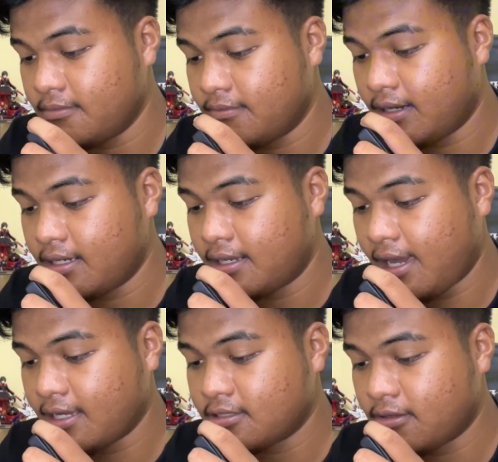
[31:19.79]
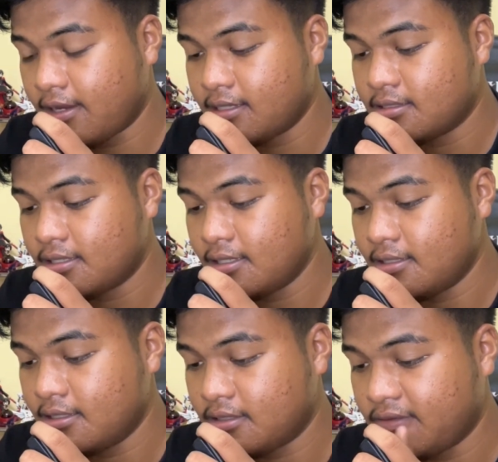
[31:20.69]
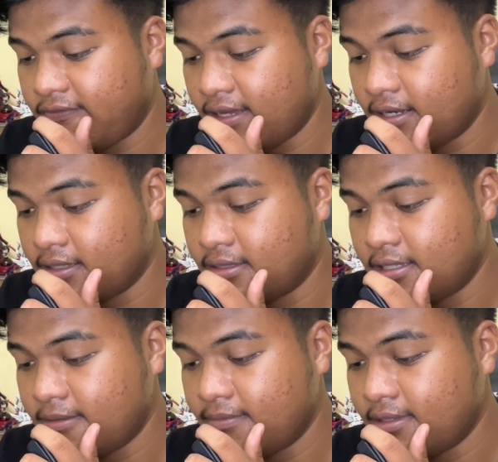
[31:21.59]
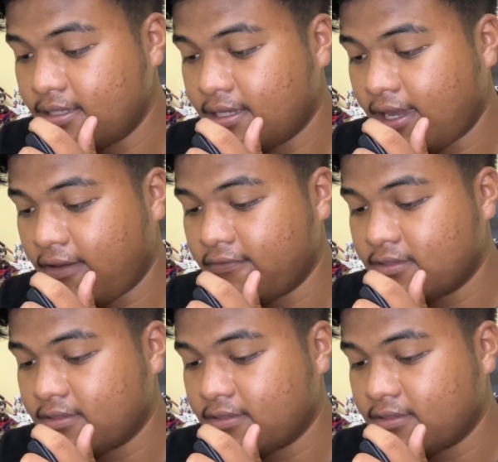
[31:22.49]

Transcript: but X or ST just fit the team it have.